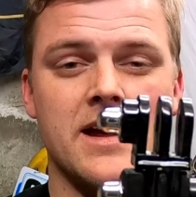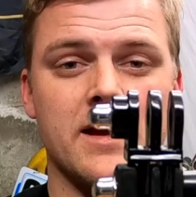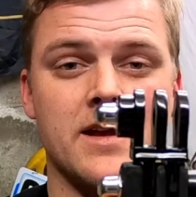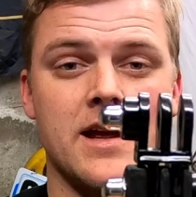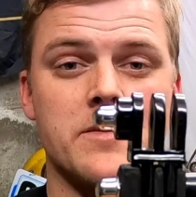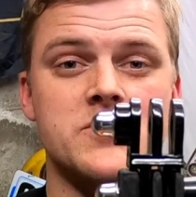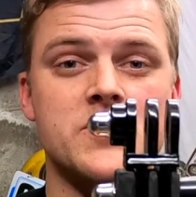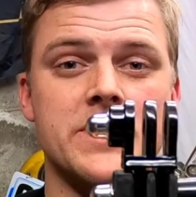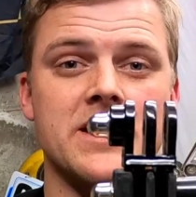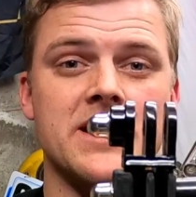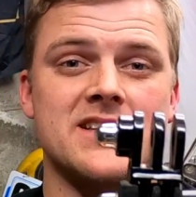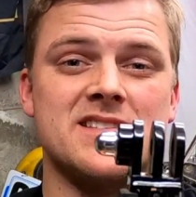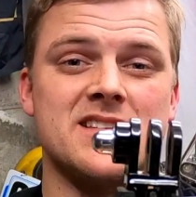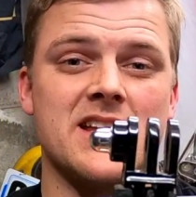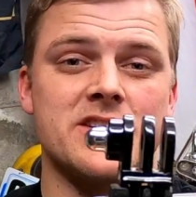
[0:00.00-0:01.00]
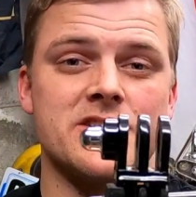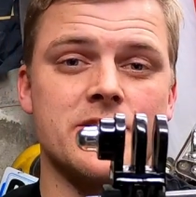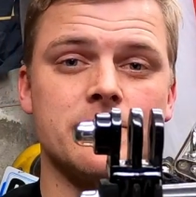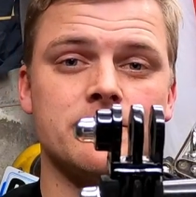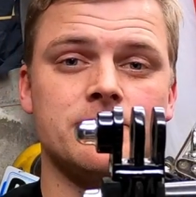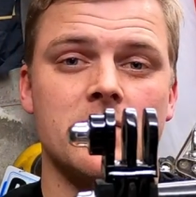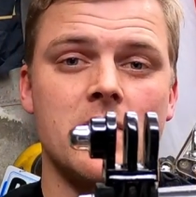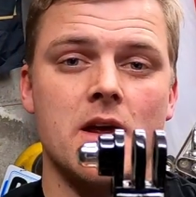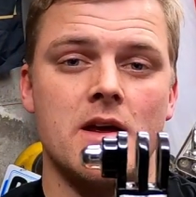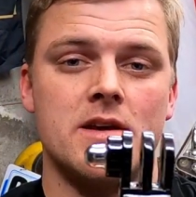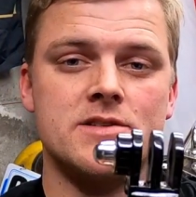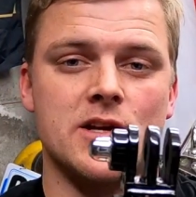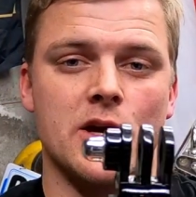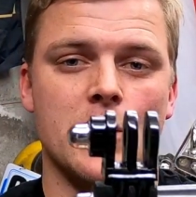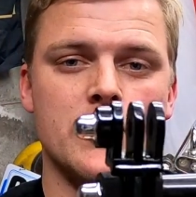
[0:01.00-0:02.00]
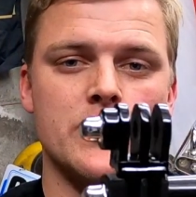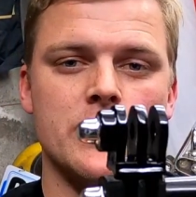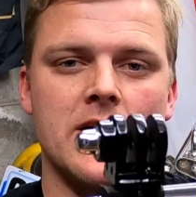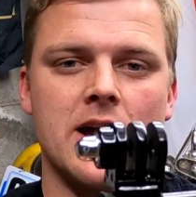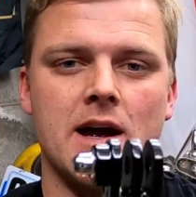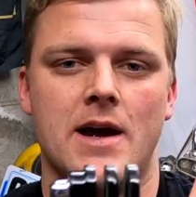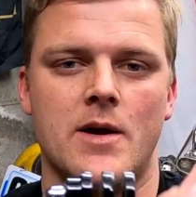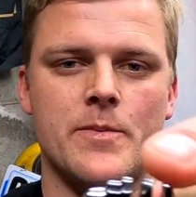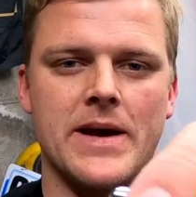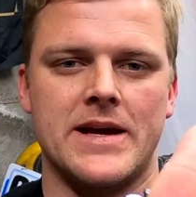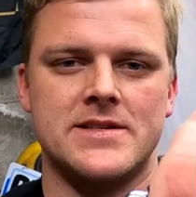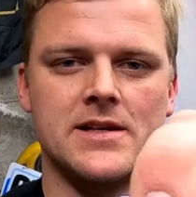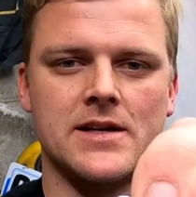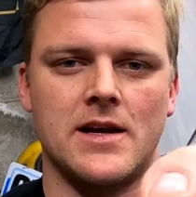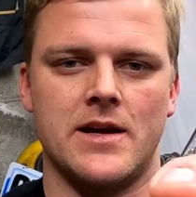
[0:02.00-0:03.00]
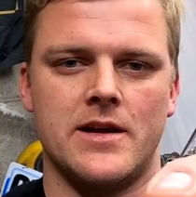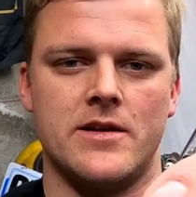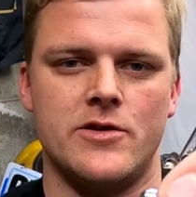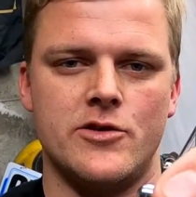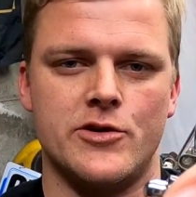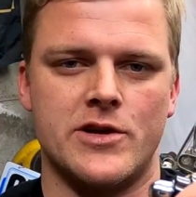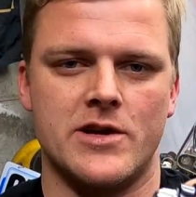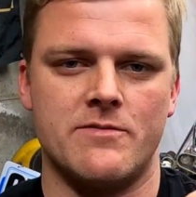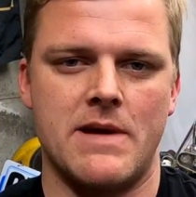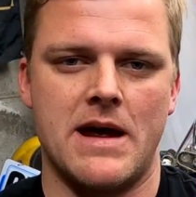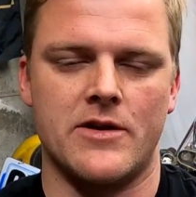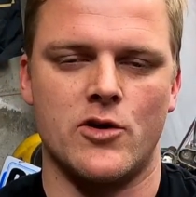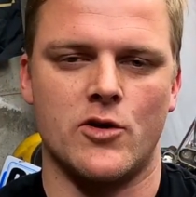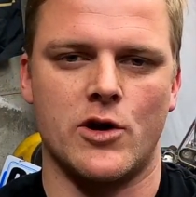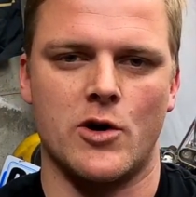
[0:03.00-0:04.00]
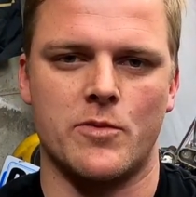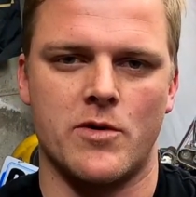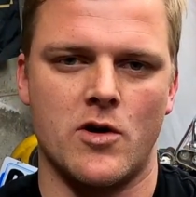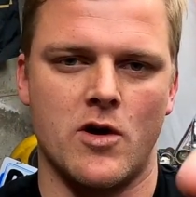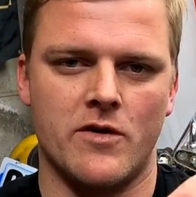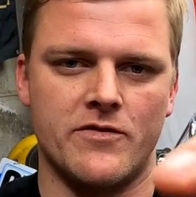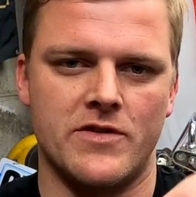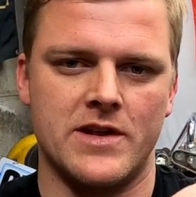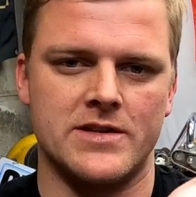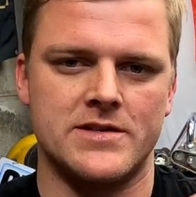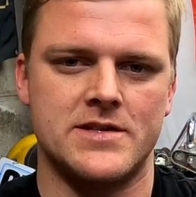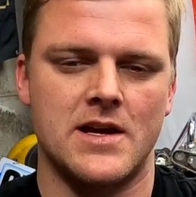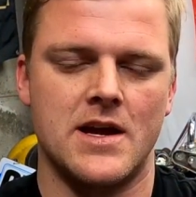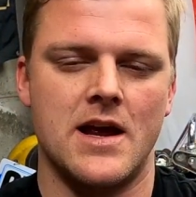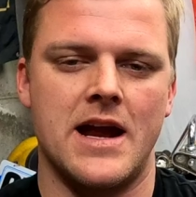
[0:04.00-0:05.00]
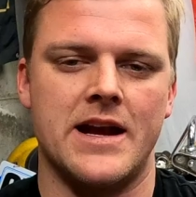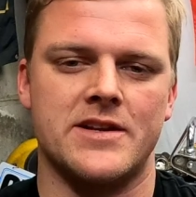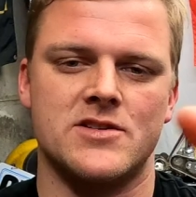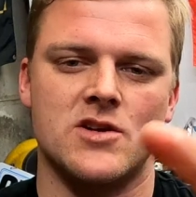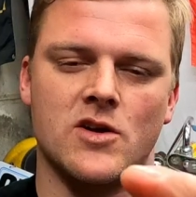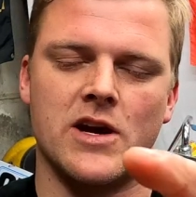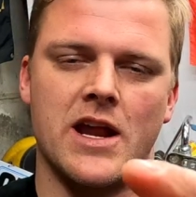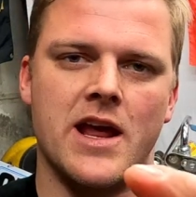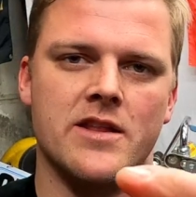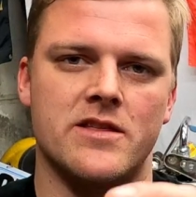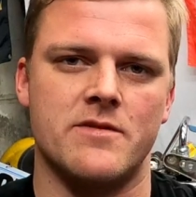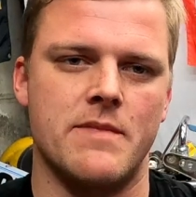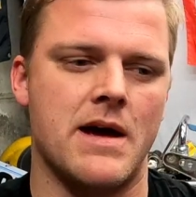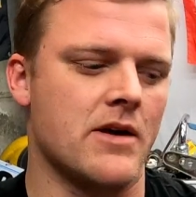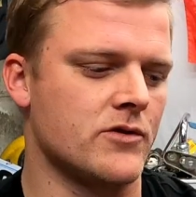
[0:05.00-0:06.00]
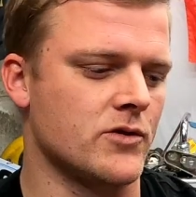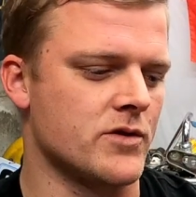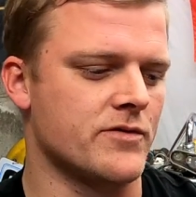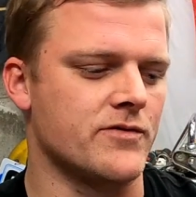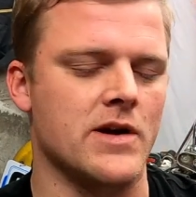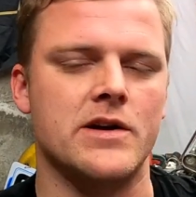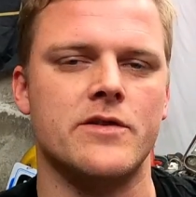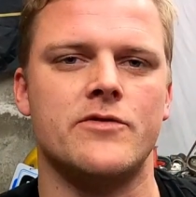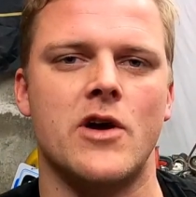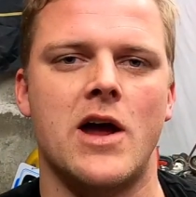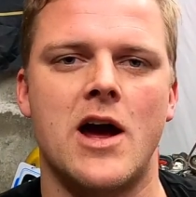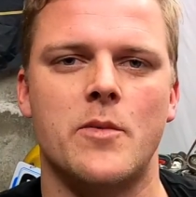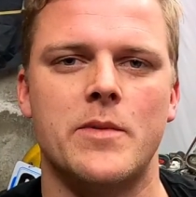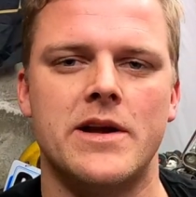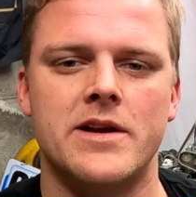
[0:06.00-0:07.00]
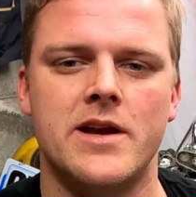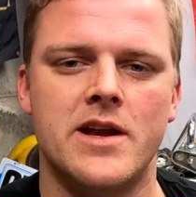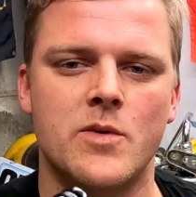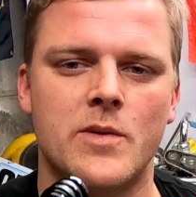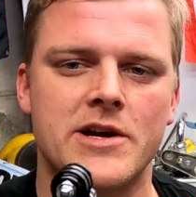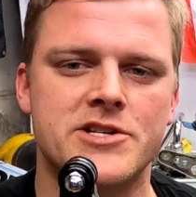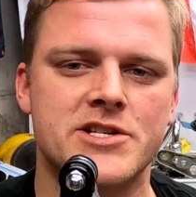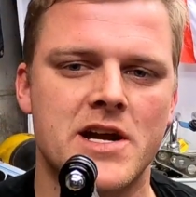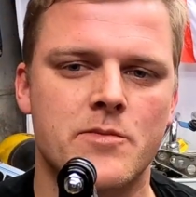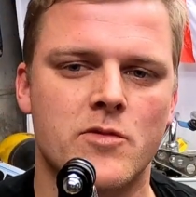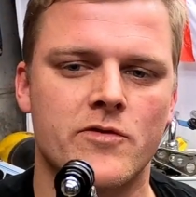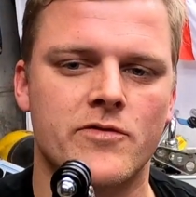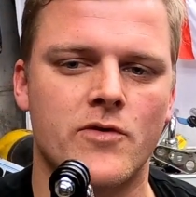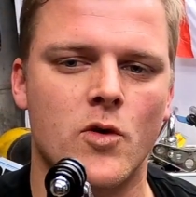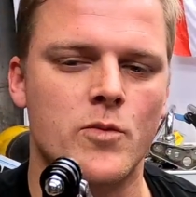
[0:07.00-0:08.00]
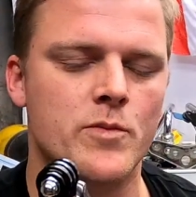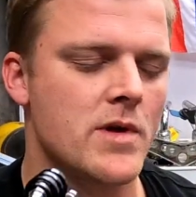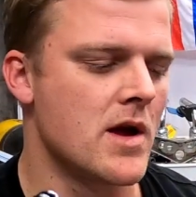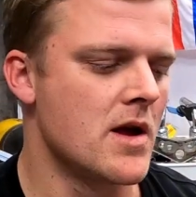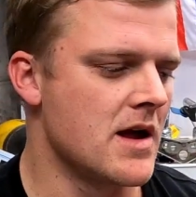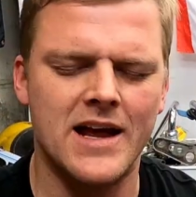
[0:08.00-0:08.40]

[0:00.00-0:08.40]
It comes with an extension, so basically you can mount your GoPro off this and it's not going to hit the mount or the front of your helmet in any way, shape or form.